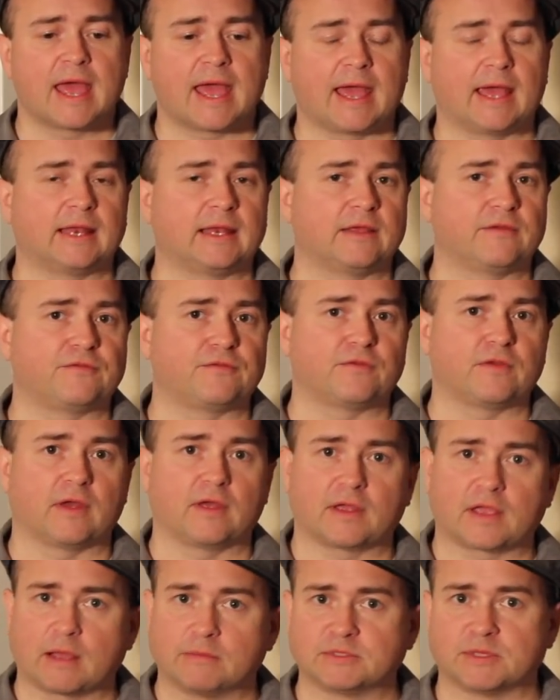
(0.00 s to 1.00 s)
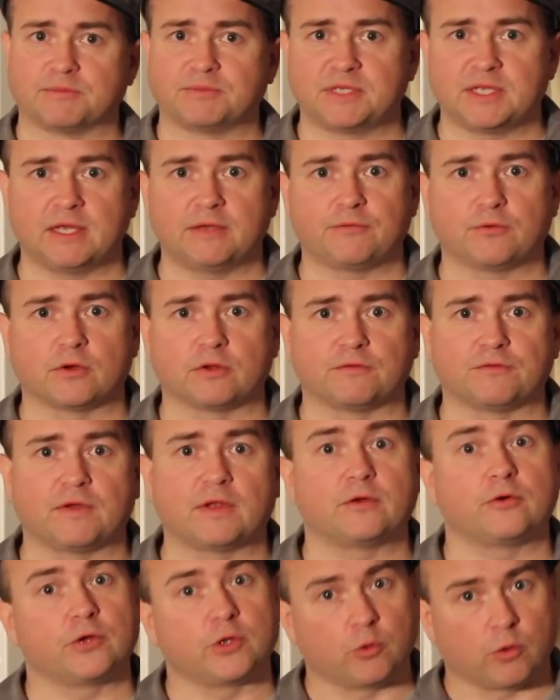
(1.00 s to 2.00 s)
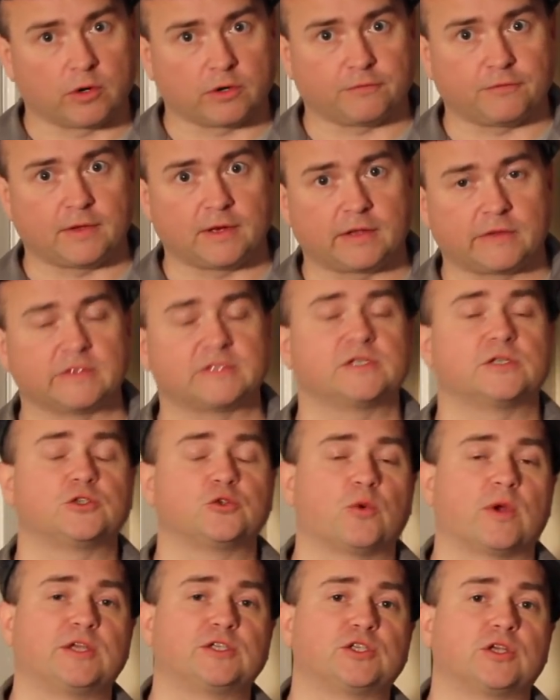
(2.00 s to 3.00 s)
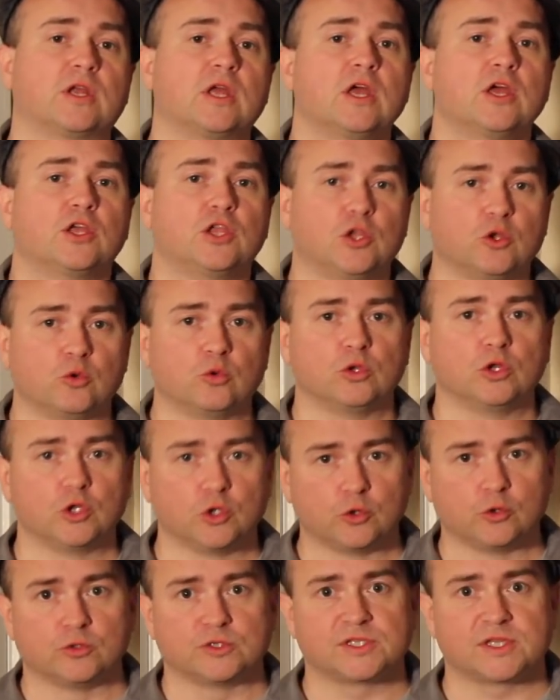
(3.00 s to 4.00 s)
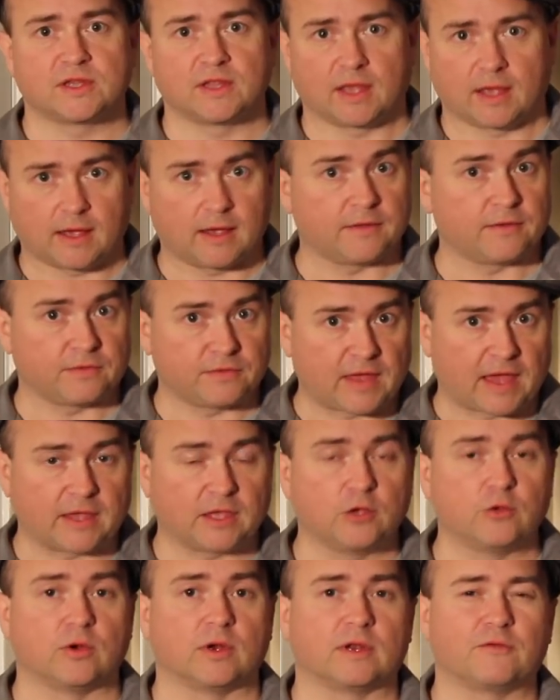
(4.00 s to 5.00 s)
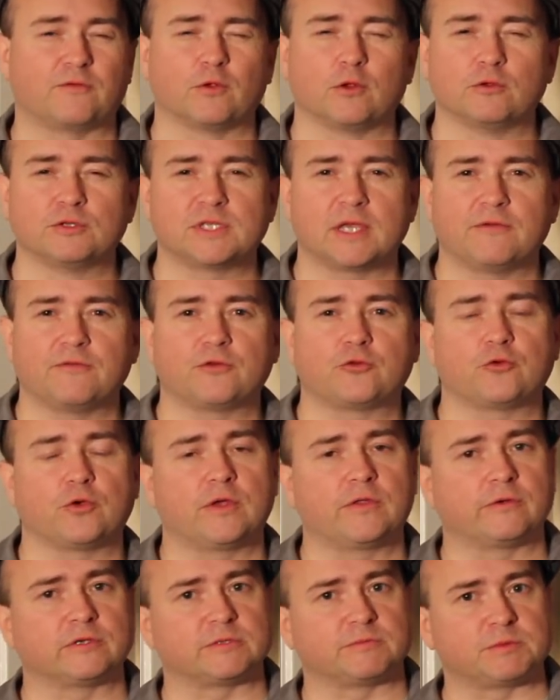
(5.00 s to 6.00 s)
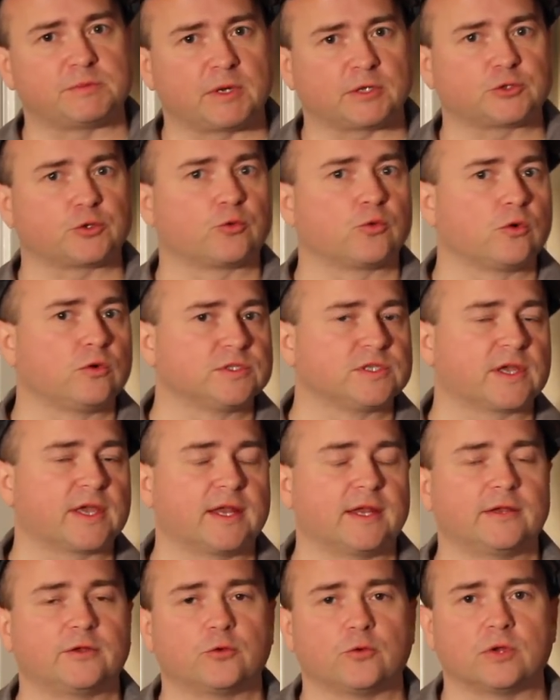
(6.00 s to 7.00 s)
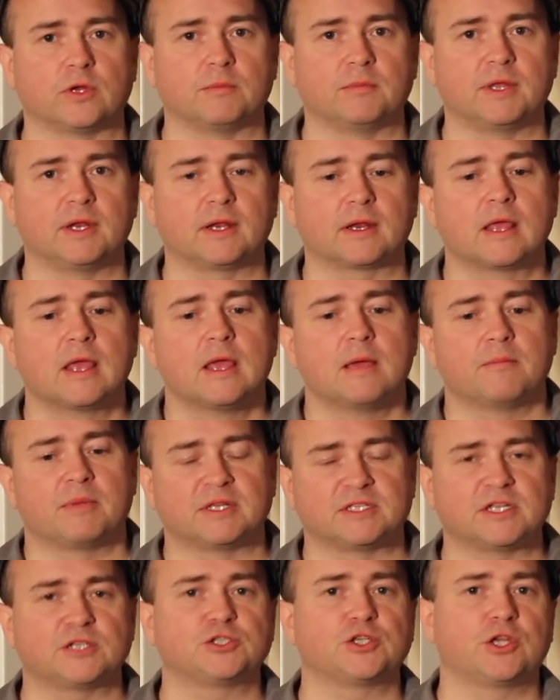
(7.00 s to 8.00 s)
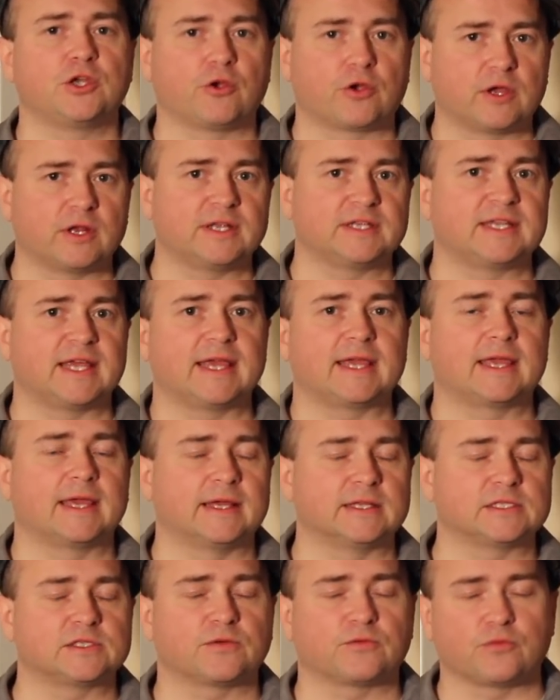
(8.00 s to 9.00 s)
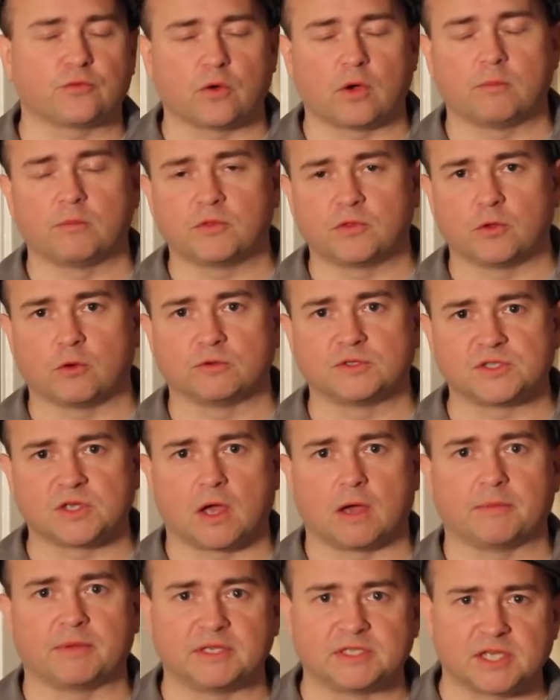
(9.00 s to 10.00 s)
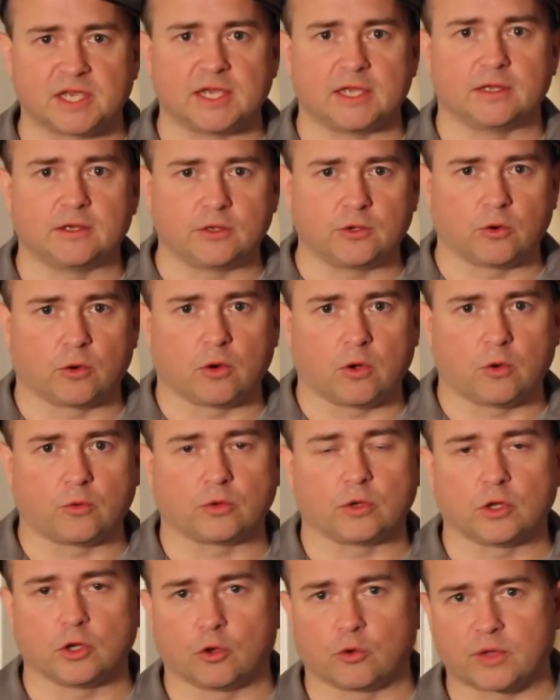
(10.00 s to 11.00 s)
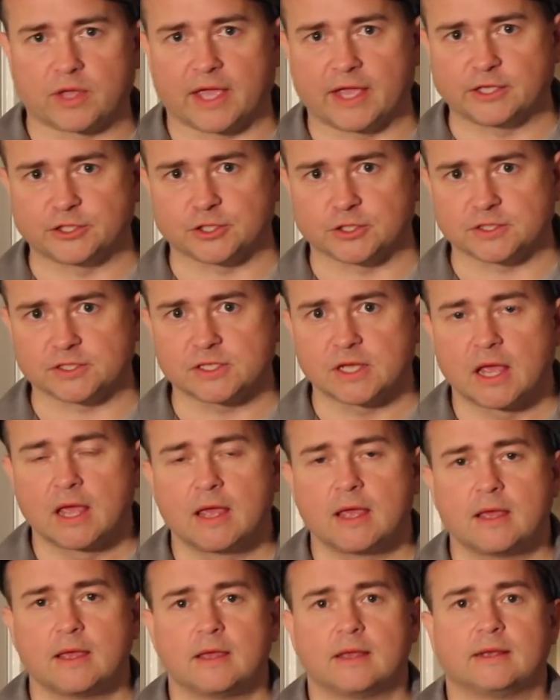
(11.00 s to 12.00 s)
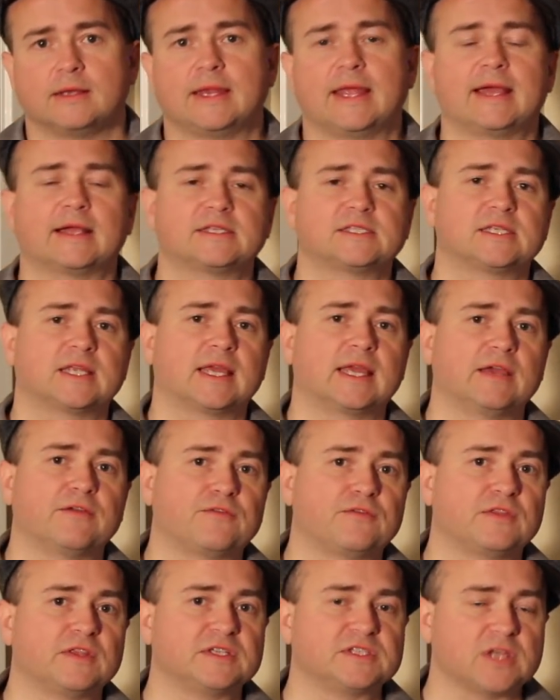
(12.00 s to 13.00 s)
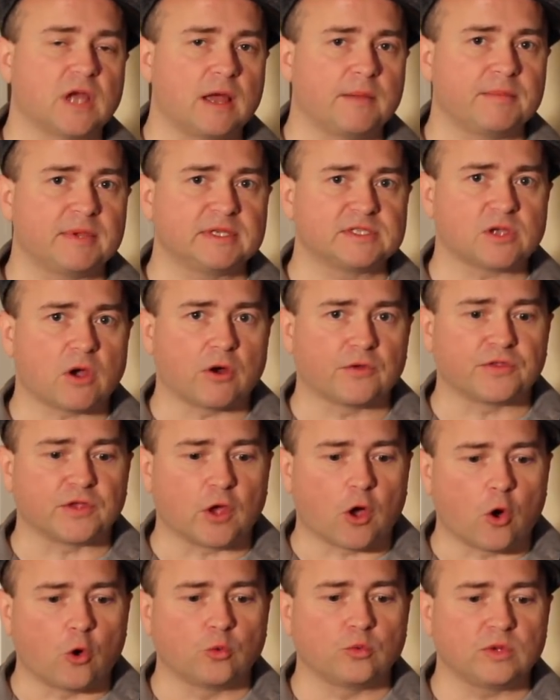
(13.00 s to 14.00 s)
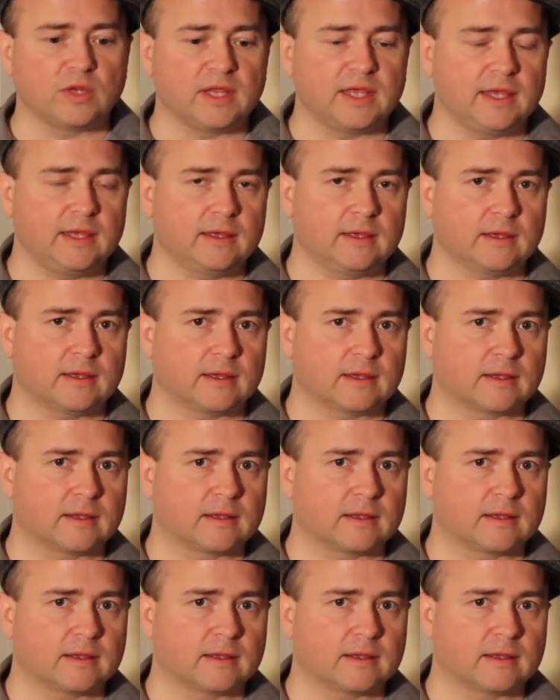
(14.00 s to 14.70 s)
and if uh, it comes up D for defender, you are defending the situation, you lose uh, that unit. If you lose infantry, there's some special rules I'll get into in a minute, but essentially you're going to take hits from those zombies in your own locations. Next, if the zombies are the only